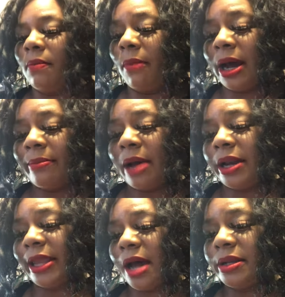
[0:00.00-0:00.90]

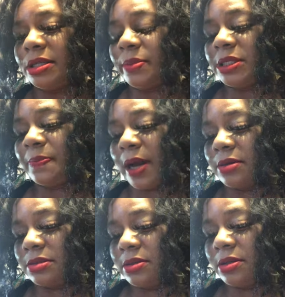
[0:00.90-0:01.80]
Model, y'all need to be
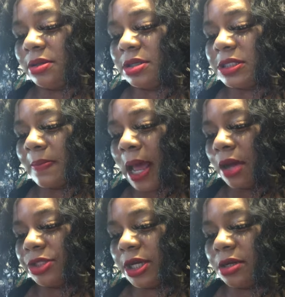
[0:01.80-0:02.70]
sponsoring little
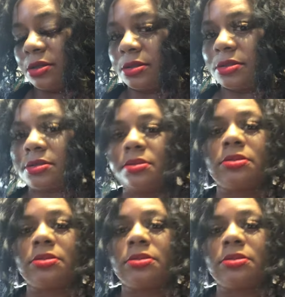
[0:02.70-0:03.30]
smile channels.